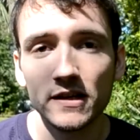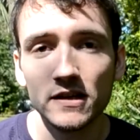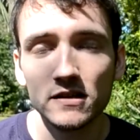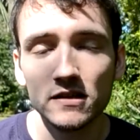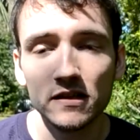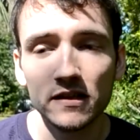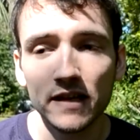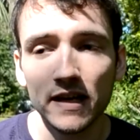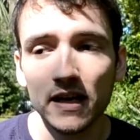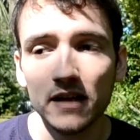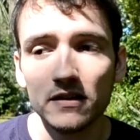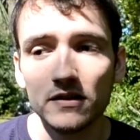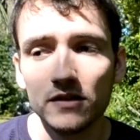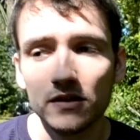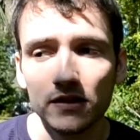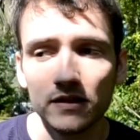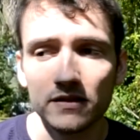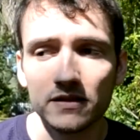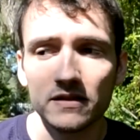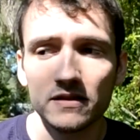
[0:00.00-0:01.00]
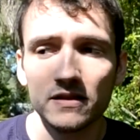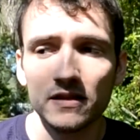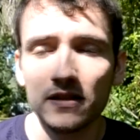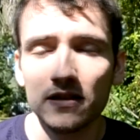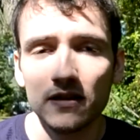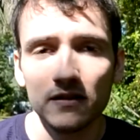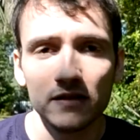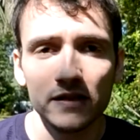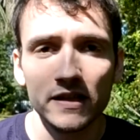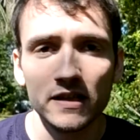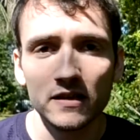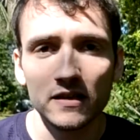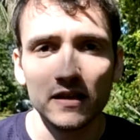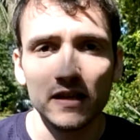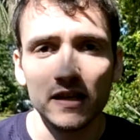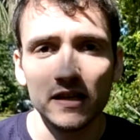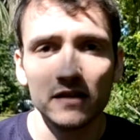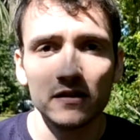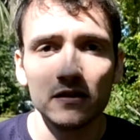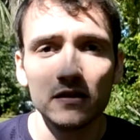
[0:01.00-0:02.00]
you to look at. You can see the link
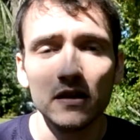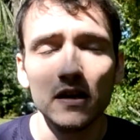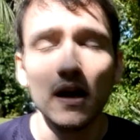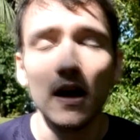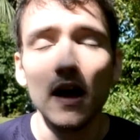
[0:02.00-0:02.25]
here.